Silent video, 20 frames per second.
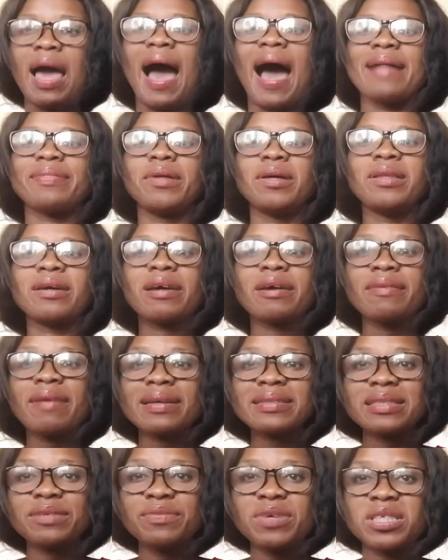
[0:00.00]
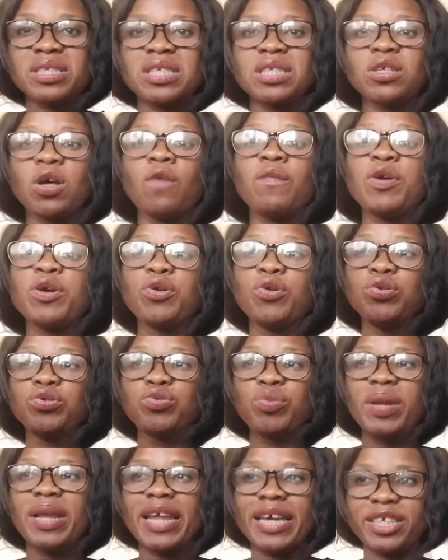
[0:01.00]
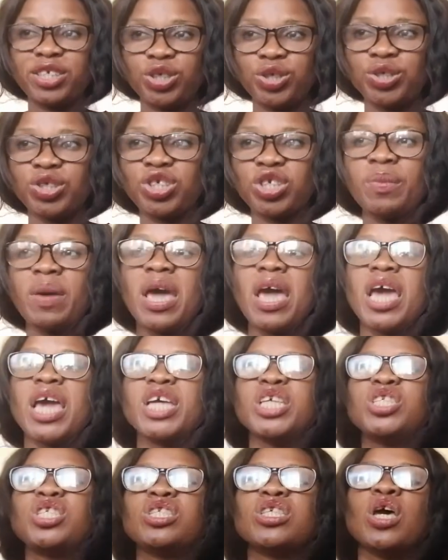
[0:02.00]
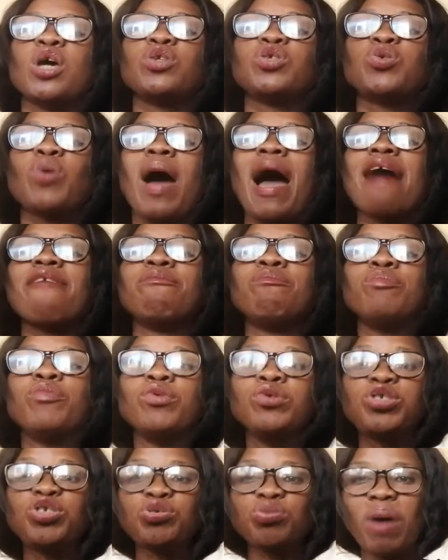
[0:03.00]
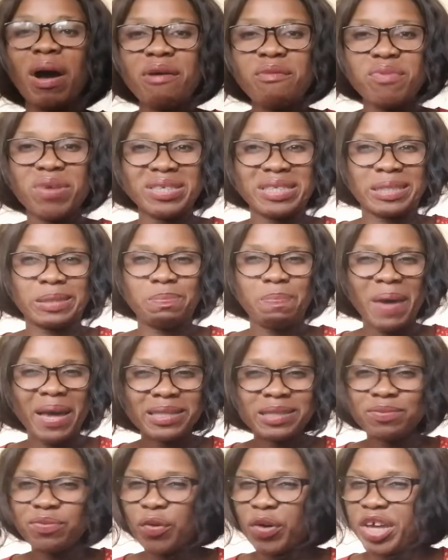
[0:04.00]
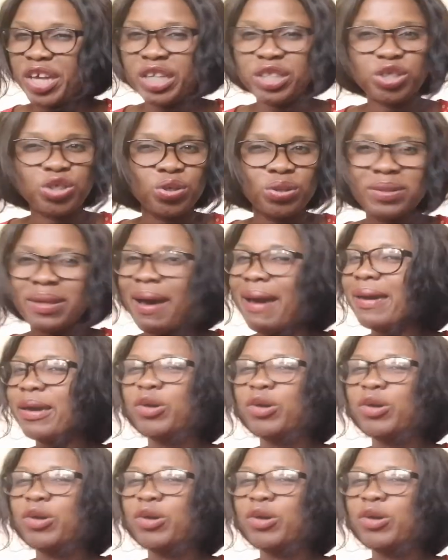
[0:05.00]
Another characteristic of a good relationship is to have mutual respect for each other.